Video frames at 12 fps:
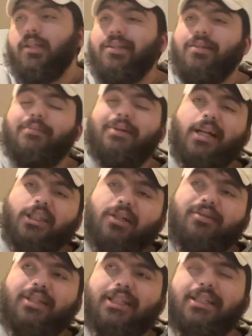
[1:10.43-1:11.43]
To my
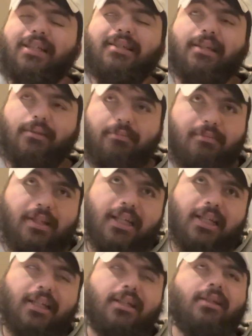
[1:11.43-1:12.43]
generation, it's like
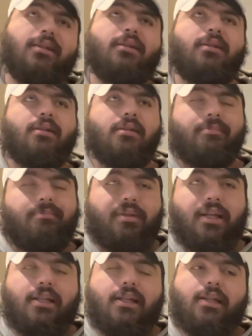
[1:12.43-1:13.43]
Meek,
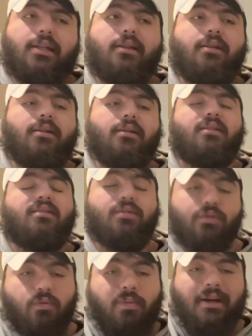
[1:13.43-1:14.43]
Biggie,
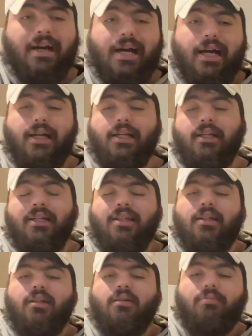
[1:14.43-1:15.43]
Tupac.
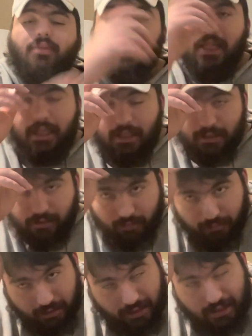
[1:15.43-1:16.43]
But like,
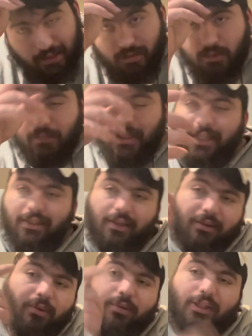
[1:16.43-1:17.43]
Biggie and Tupac are like
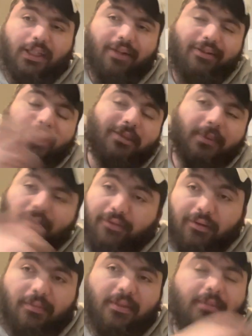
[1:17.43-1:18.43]
older generation
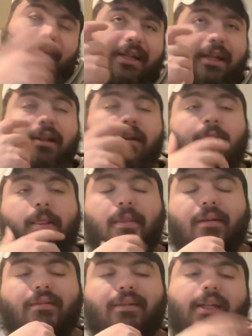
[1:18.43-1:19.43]
before me, but
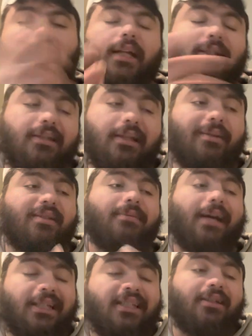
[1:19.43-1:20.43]
like I just said, it was
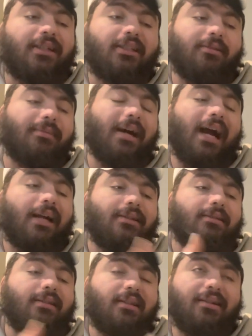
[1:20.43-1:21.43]
my generation, but I
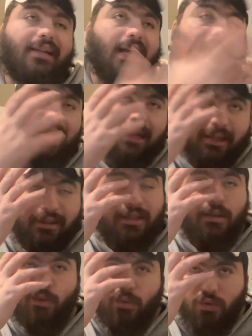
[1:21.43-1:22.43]
consider that, like, I like
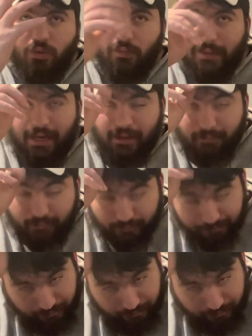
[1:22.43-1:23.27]
old school rap.